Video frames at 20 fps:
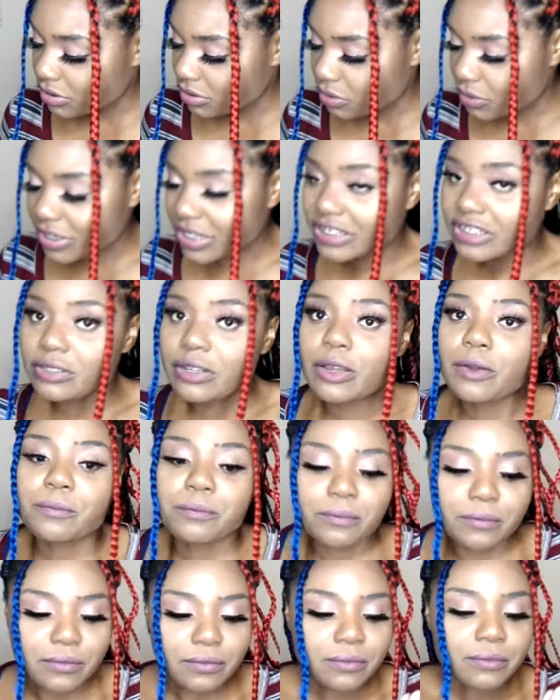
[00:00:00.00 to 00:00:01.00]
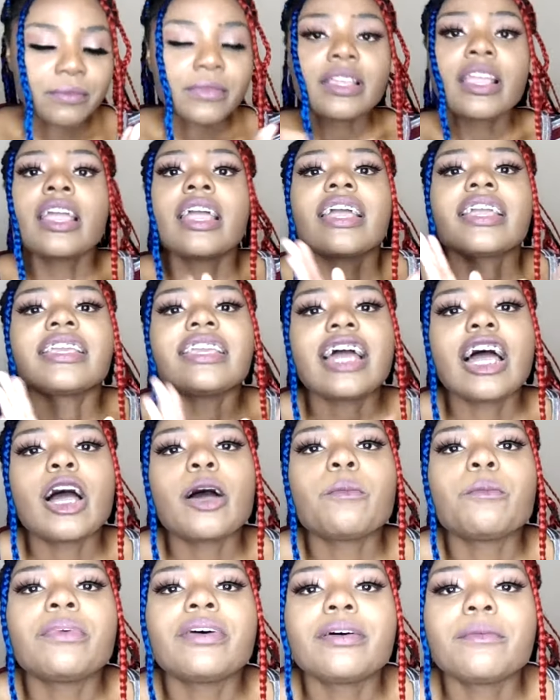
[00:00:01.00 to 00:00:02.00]
I guess not.
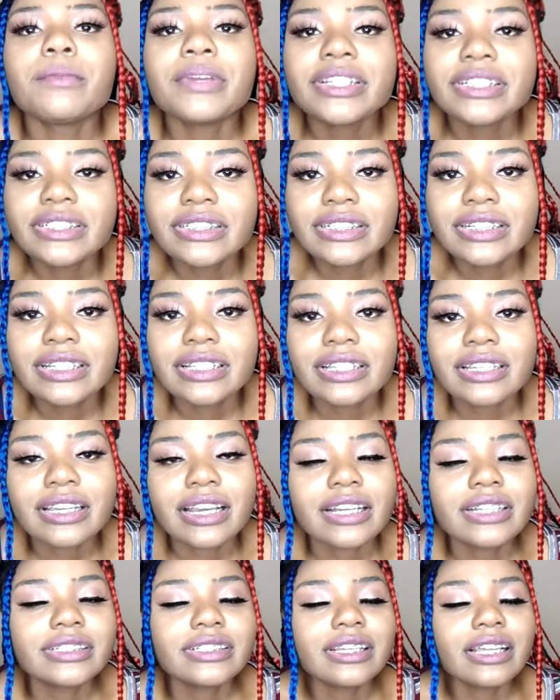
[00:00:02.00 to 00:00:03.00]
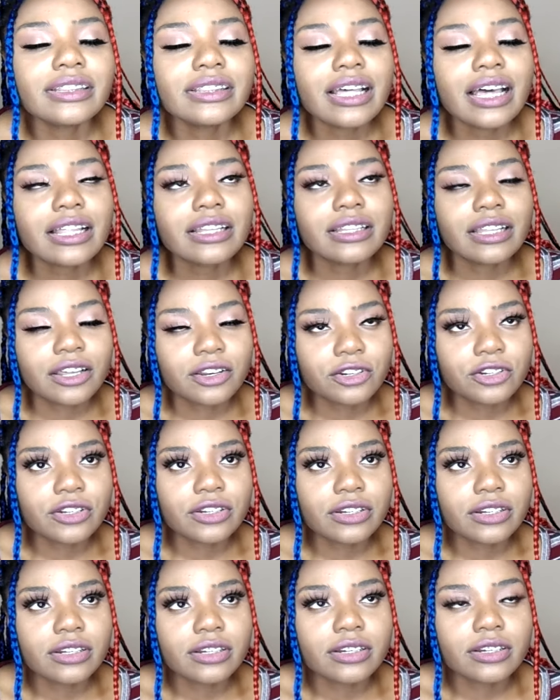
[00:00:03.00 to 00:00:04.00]
Yeah, but basically I sent that
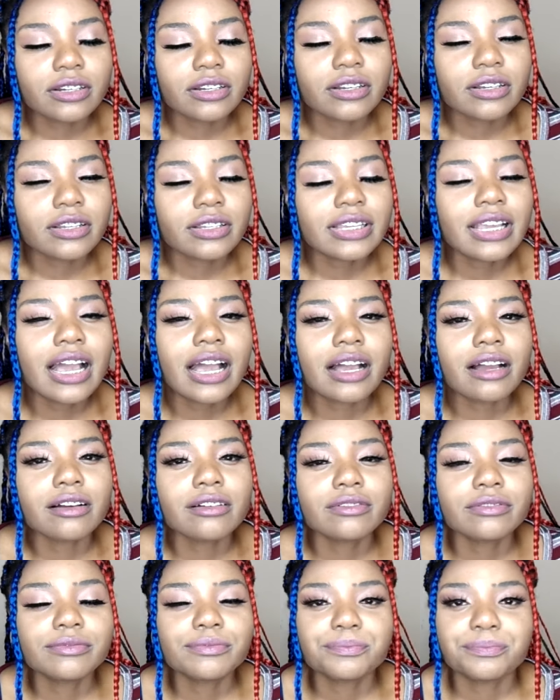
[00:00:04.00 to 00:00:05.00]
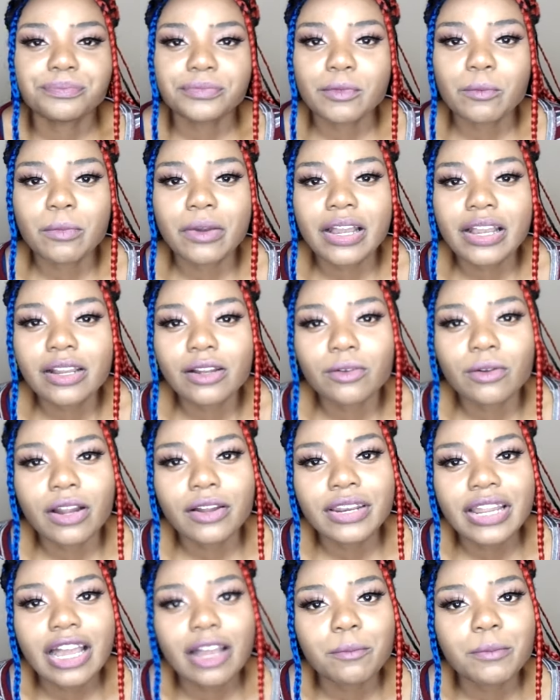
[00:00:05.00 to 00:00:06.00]
letter yeah by
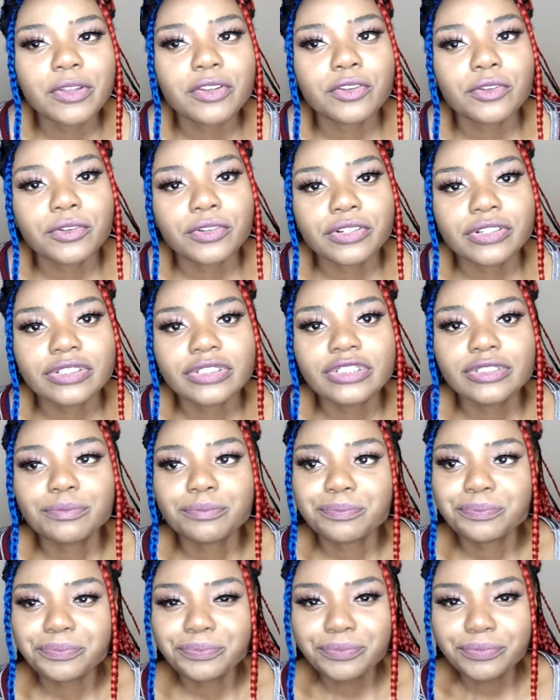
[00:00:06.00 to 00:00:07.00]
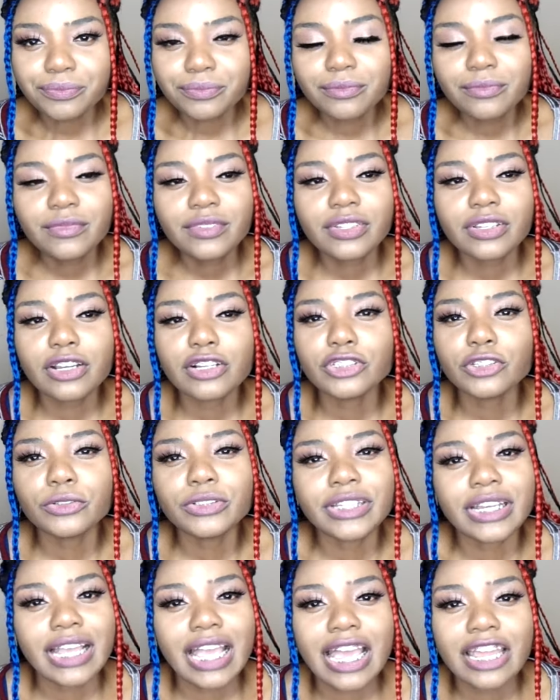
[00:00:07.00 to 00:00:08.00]
around Happy New Year's. So
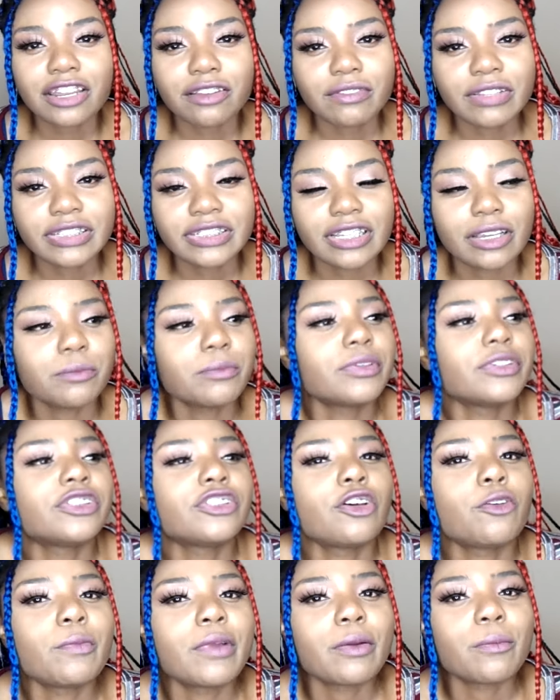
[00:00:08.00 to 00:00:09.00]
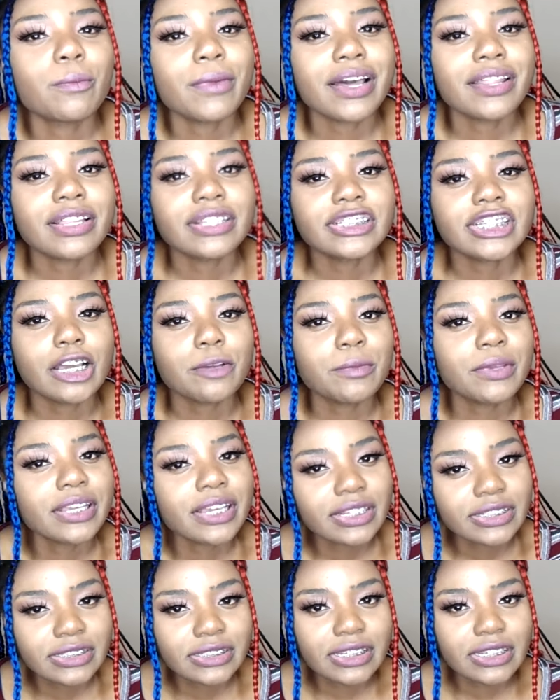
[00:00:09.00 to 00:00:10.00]
like end of December. So I'm like by the time he
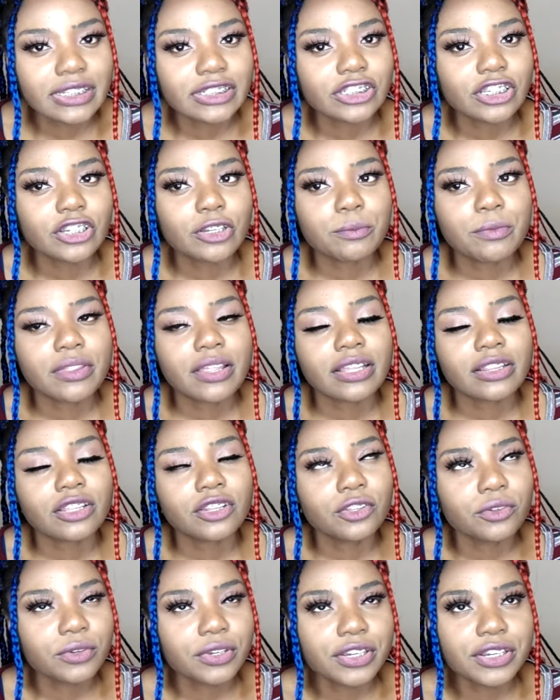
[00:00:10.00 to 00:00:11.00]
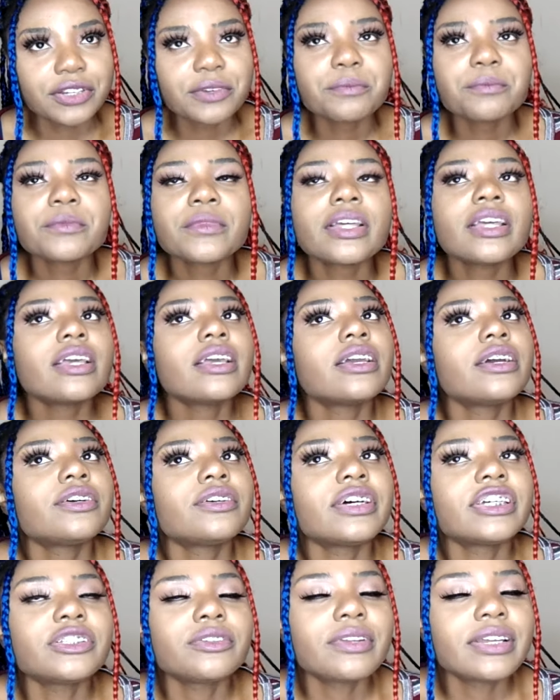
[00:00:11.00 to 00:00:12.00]
gets it, it's gonna be like the New Year.
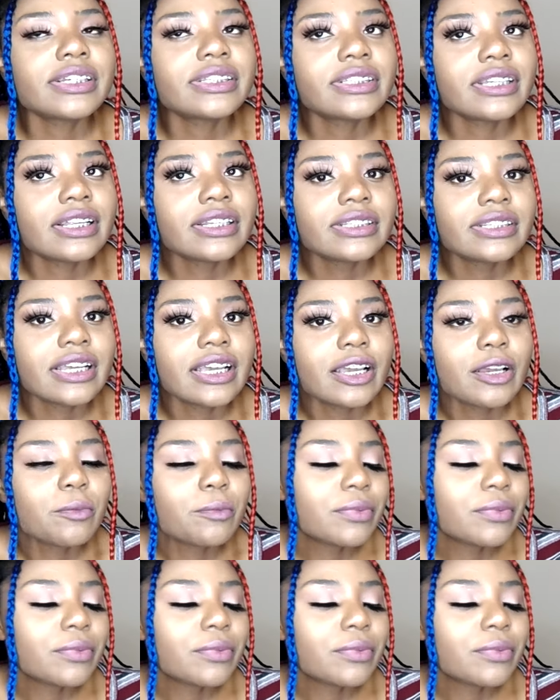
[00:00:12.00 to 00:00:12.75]
That's when I sent it.